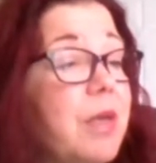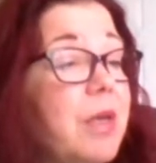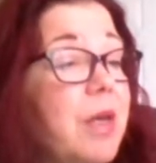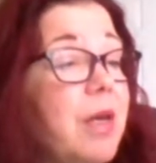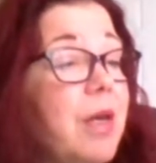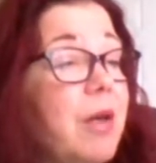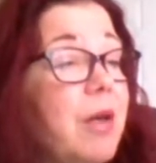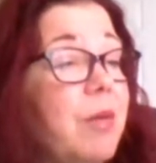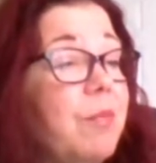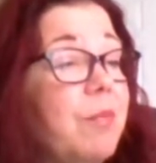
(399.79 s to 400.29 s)

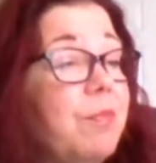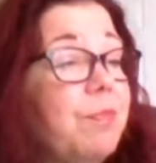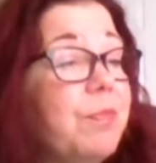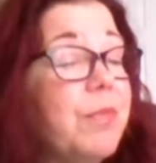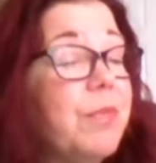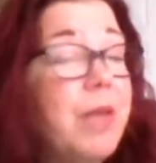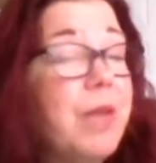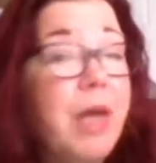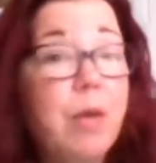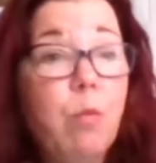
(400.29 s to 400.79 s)
and
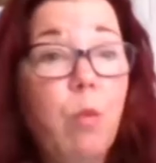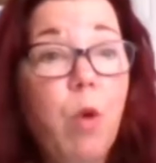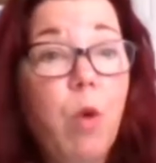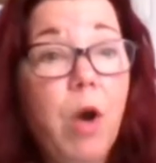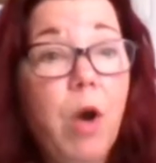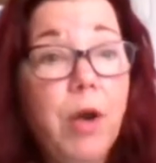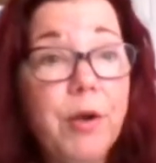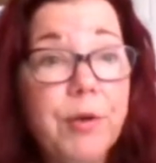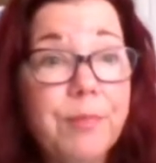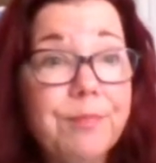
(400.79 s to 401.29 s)

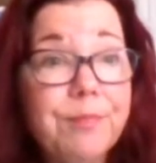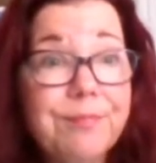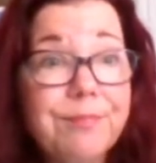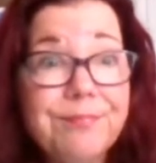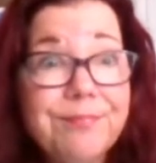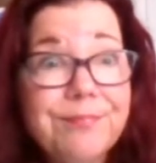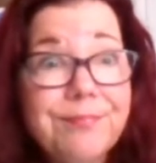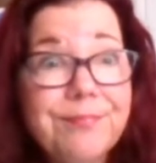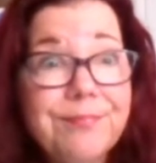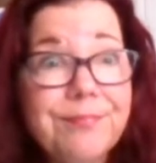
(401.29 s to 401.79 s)
water.
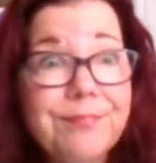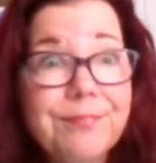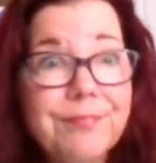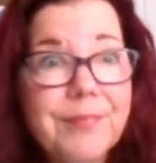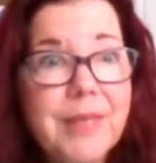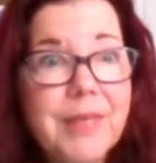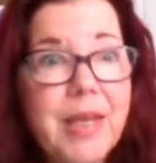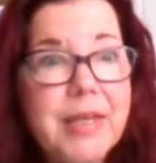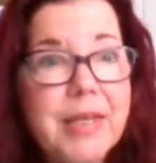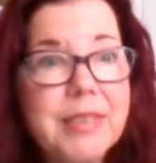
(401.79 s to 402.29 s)

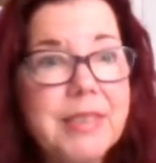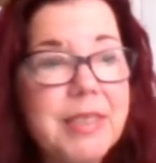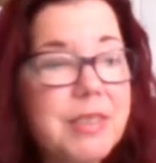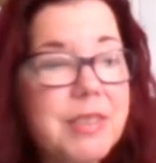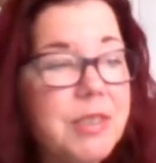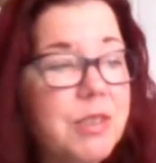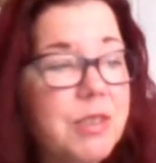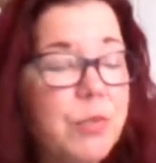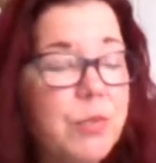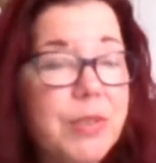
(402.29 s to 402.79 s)
And it
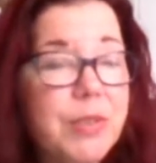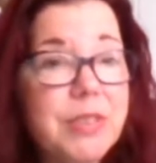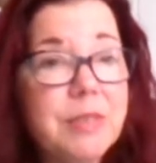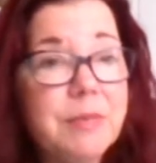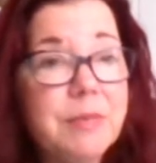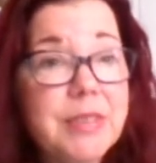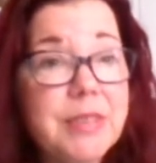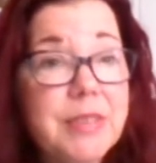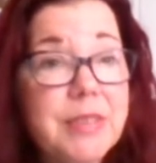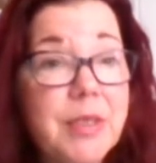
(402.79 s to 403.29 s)
tasted sweet to
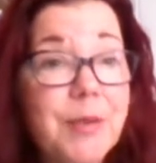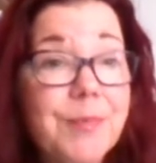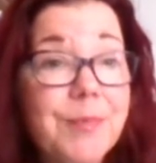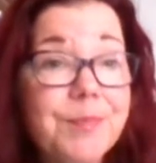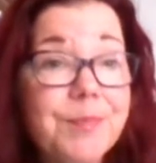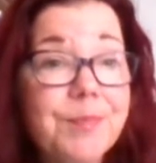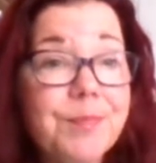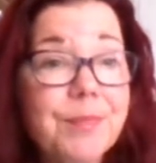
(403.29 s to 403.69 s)
me. So